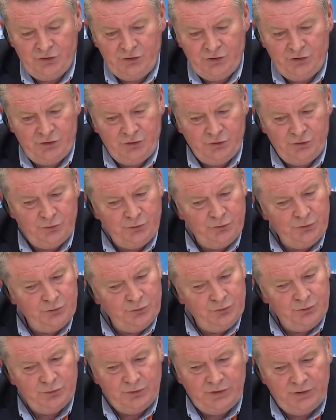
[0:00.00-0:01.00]

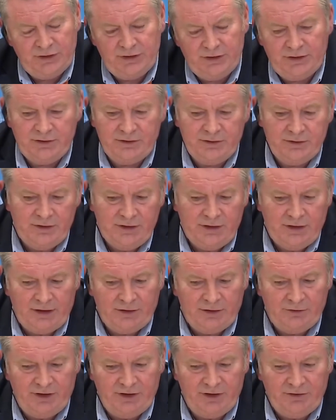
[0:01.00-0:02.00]
to uh, a
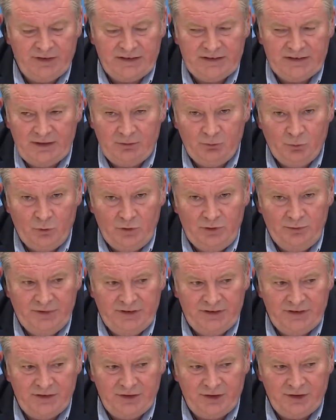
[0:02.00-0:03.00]
greater extent will be
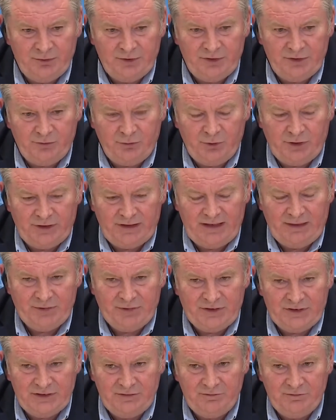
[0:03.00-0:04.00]
determined of what
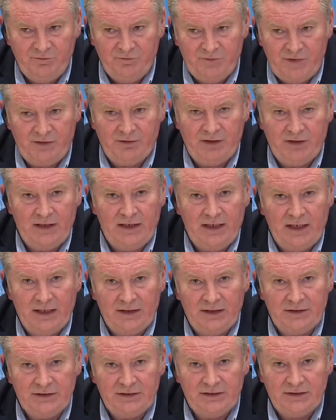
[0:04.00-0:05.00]
happens in very
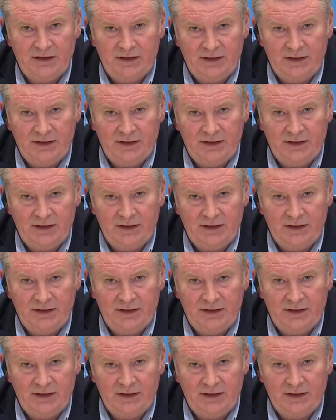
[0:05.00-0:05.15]
large,